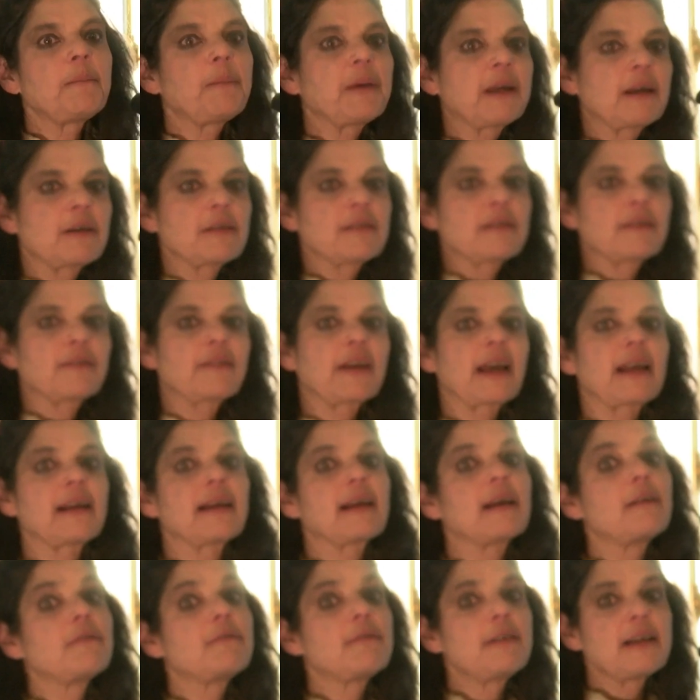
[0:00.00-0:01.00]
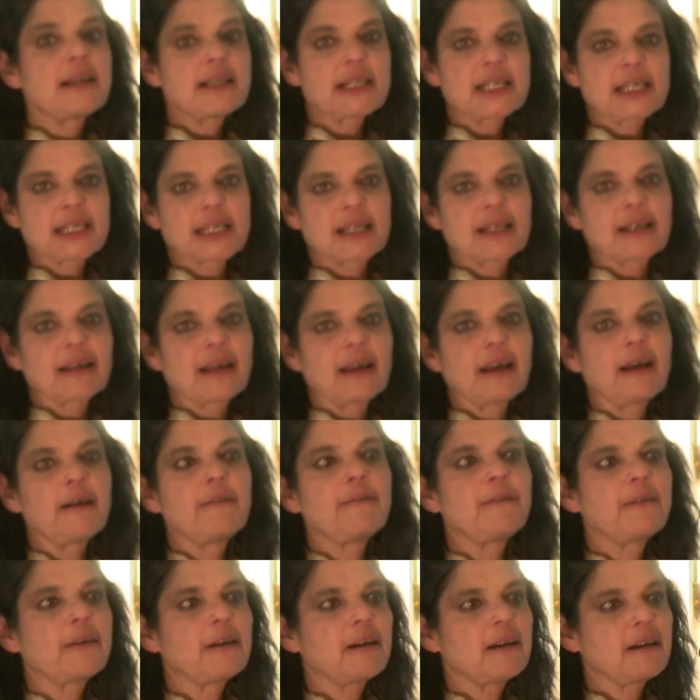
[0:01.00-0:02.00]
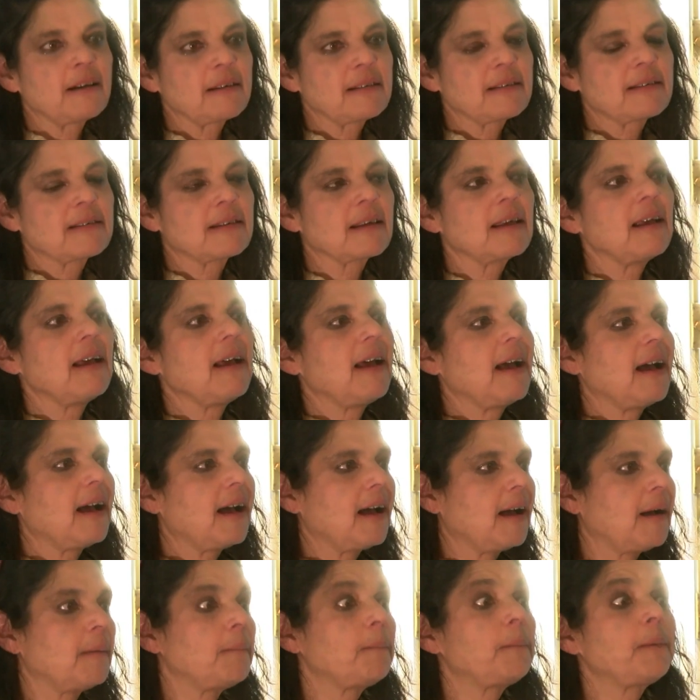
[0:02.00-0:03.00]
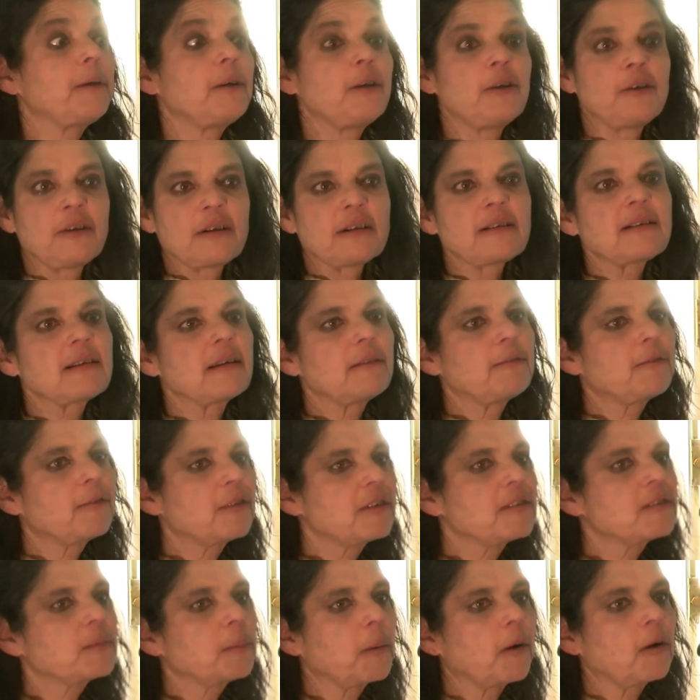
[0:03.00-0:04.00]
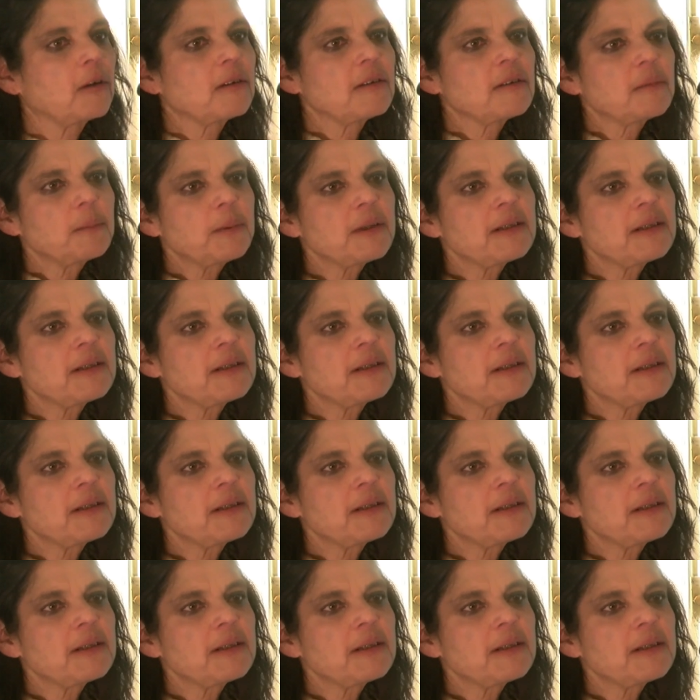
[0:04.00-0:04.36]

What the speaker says: because of getting a risk-averse, punitive response.